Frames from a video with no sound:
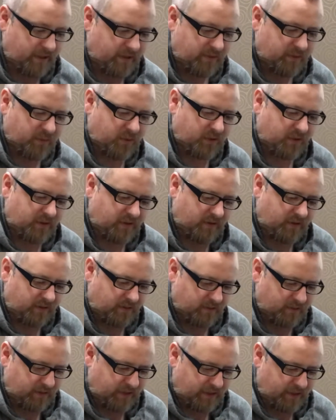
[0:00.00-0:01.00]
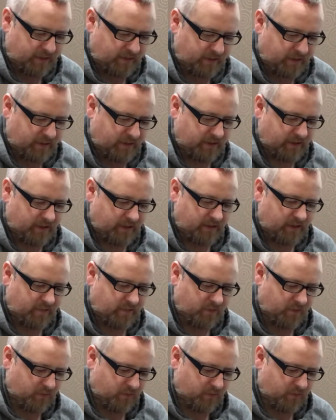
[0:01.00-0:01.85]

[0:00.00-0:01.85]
but it's also the kind of thing that if you